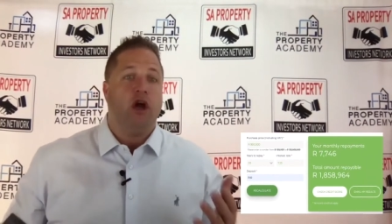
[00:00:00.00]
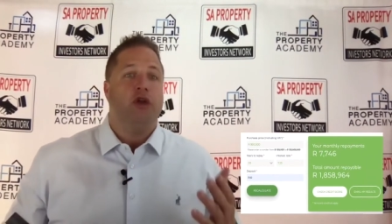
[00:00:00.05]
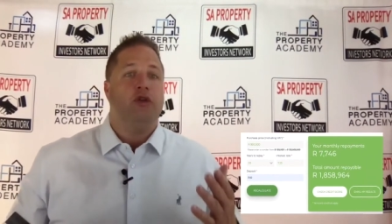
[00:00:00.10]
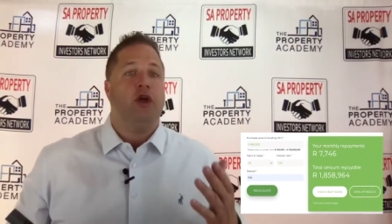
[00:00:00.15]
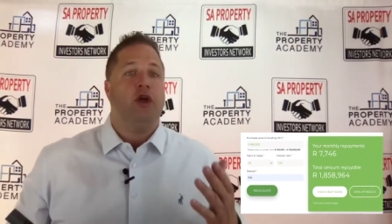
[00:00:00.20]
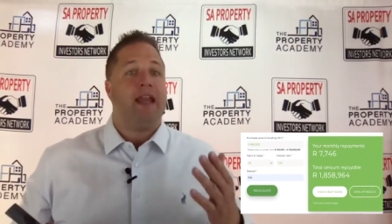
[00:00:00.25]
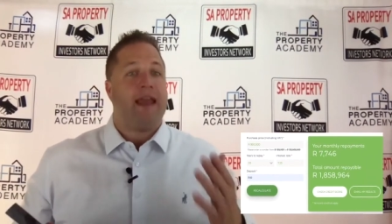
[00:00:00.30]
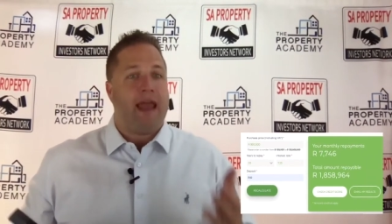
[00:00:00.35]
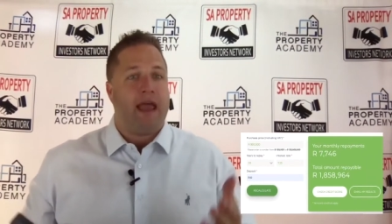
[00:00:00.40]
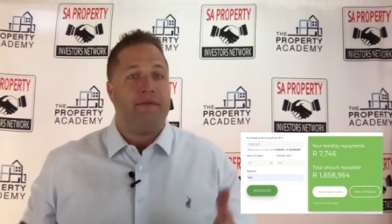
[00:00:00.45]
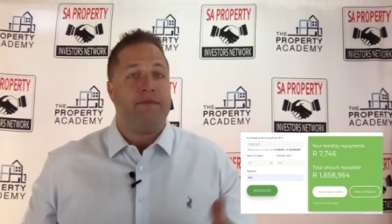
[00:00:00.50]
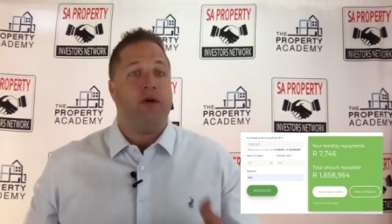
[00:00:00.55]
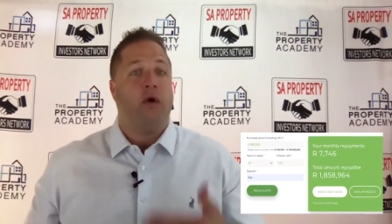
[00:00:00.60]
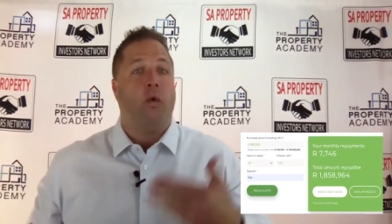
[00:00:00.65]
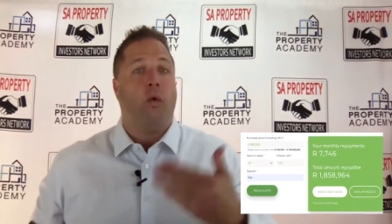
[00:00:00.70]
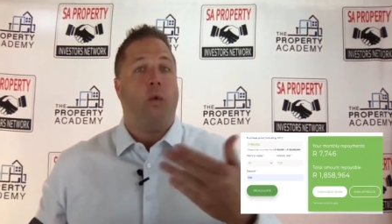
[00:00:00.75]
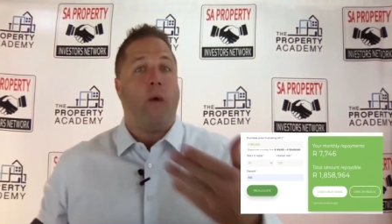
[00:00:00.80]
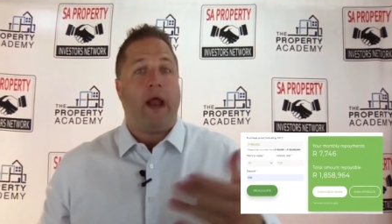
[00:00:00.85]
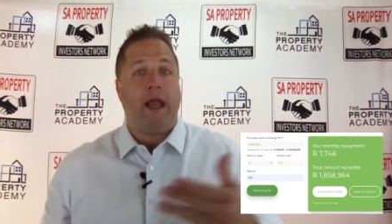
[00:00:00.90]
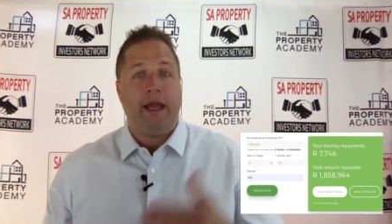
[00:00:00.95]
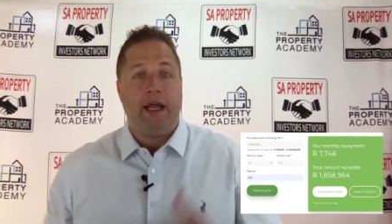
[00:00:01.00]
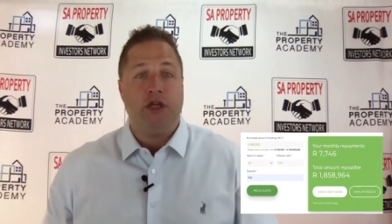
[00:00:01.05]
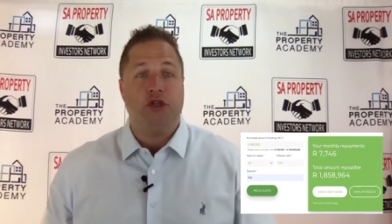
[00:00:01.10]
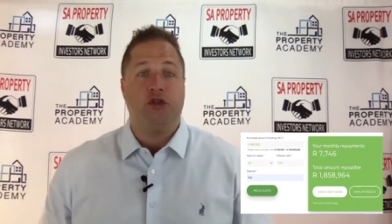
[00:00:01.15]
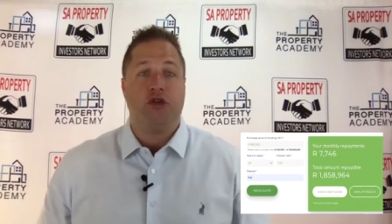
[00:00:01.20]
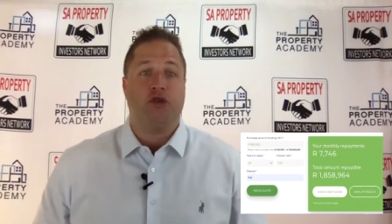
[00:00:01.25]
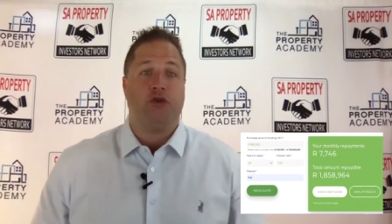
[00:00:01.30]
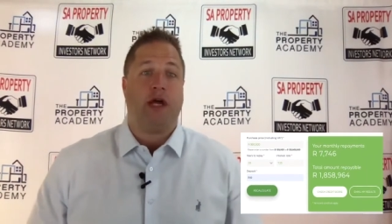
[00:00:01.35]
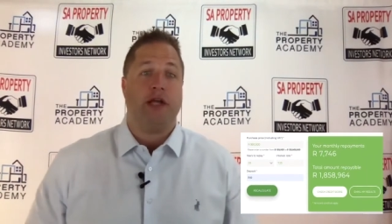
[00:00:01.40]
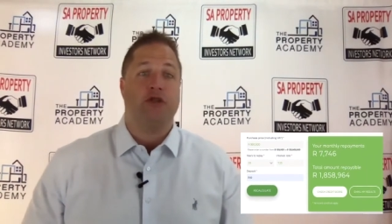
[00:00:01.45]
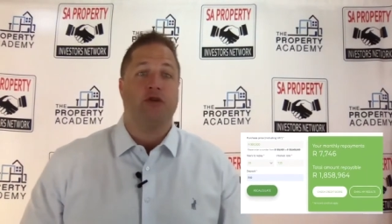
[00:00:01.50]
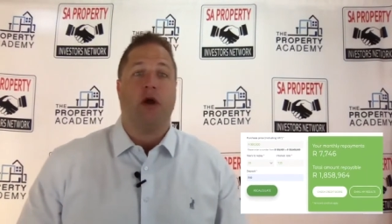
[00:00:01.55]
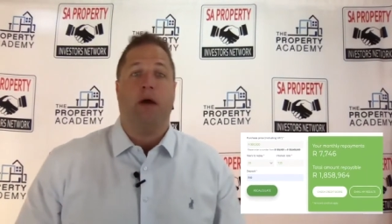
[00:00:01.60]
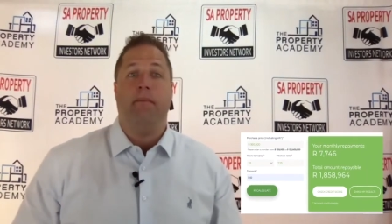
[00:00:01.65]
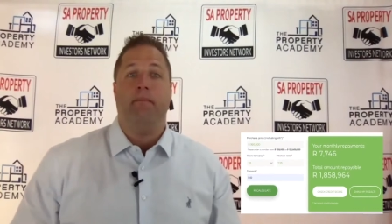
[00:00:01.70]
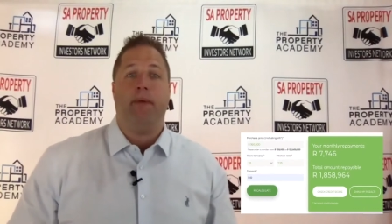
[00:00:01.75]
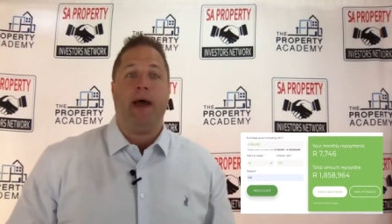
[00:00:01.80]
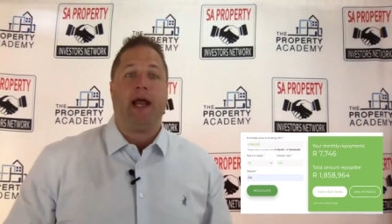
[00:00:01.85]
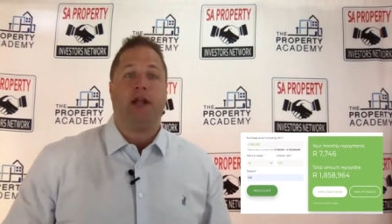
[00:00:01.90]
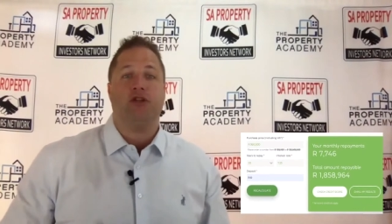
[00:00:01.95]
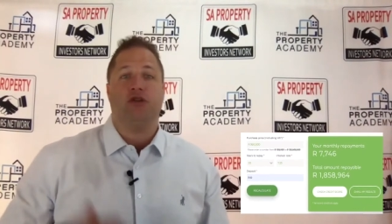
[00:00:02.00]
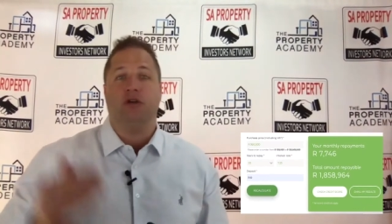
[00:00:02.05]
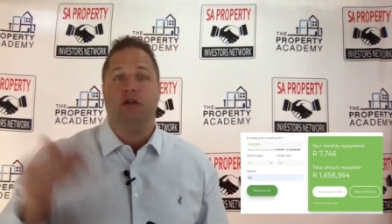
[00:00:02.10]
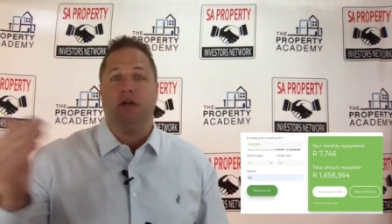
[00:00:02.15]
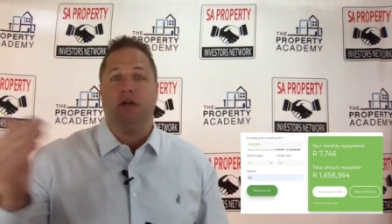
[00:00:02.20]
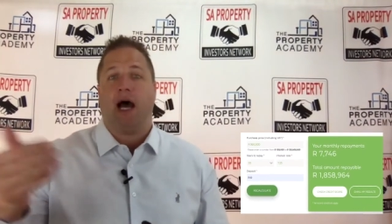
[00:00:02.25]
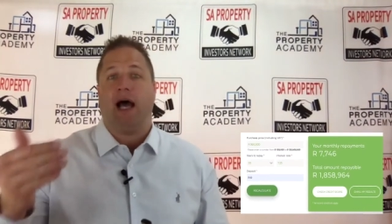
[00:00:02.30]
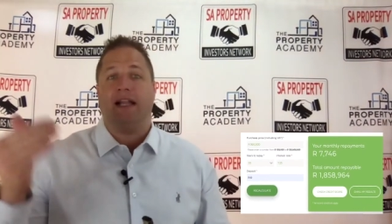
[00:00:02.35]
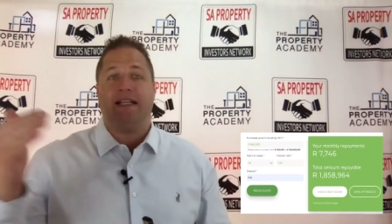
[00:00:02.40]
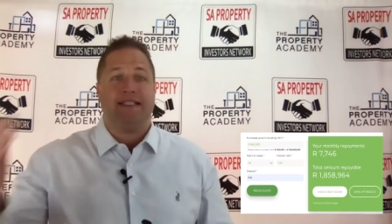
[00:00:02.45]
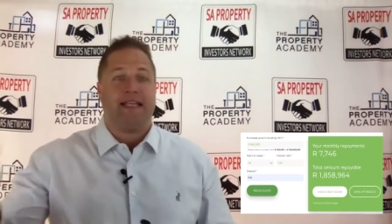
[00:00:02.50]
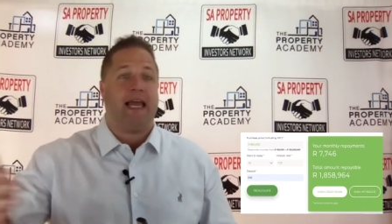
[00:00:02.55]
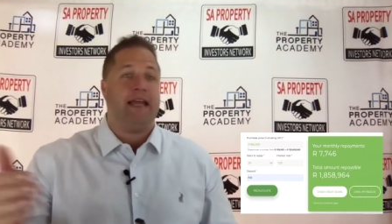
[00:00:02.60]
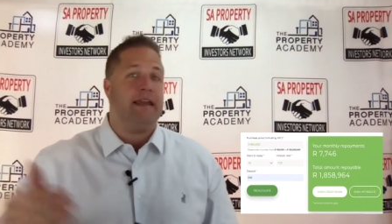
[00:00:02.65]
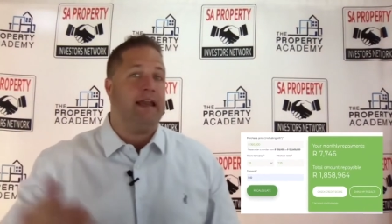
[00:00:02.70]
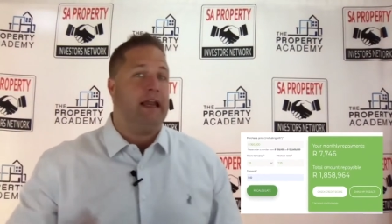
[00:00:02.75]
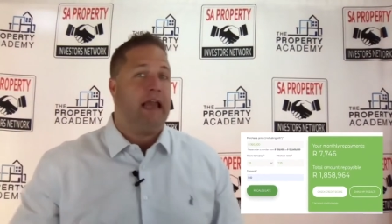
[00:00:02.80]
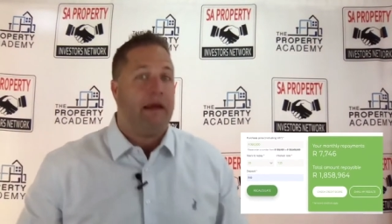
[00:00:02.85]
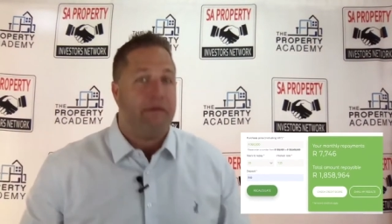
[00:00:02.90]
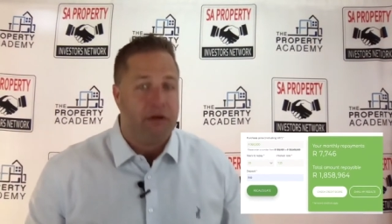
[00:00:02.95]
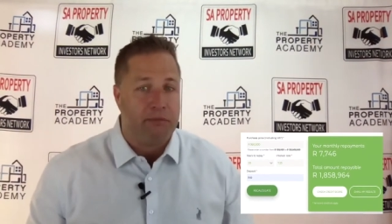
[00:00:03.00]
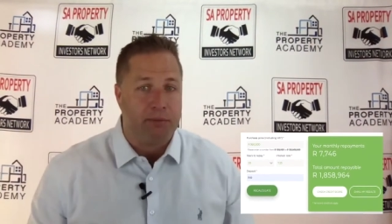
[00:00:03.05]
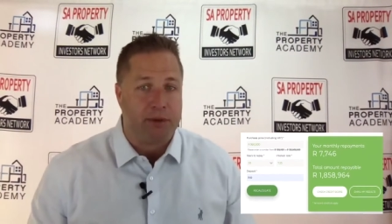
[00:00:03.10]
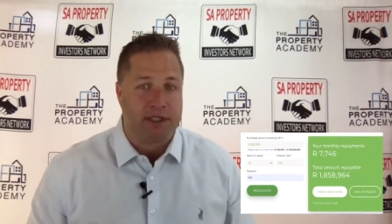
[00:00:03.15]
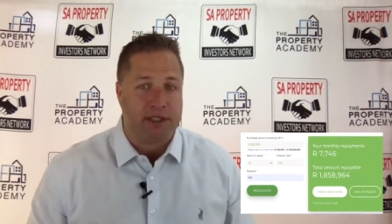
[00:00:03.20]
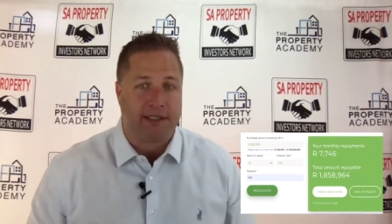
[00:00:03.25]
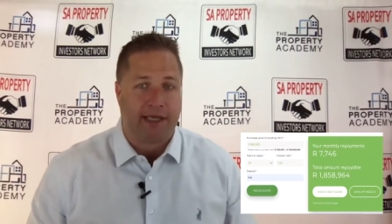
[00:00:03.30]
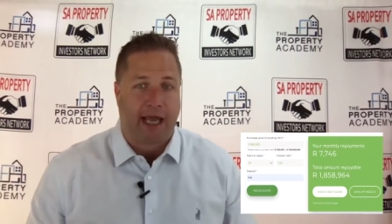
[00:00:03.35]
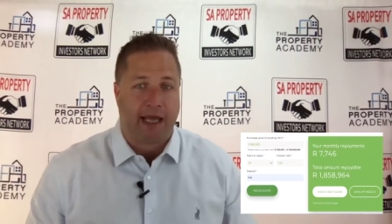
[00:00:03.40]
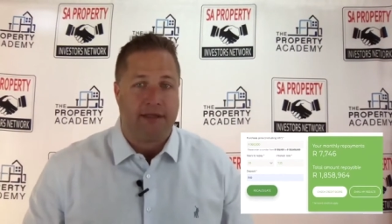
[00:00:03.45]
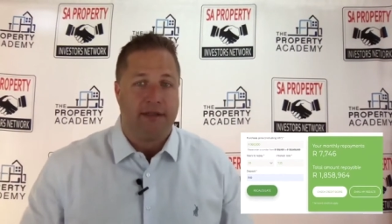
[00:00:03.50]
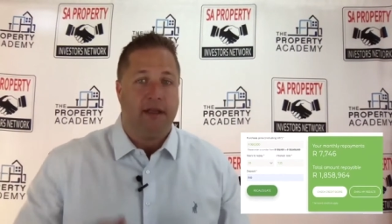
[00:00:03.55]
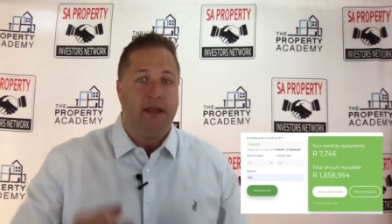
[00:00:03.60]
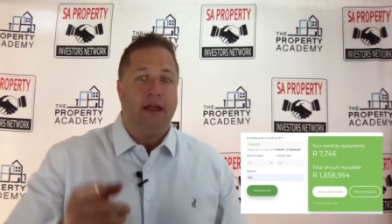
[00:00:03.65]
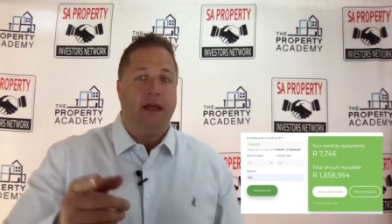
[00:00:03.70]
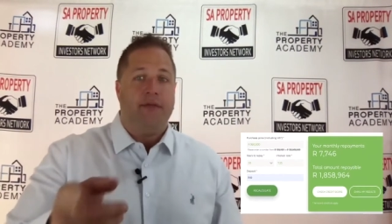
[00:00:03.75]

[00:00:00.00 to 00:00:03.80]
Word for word: Not if, when interest rates go back to 9, 10, 11%,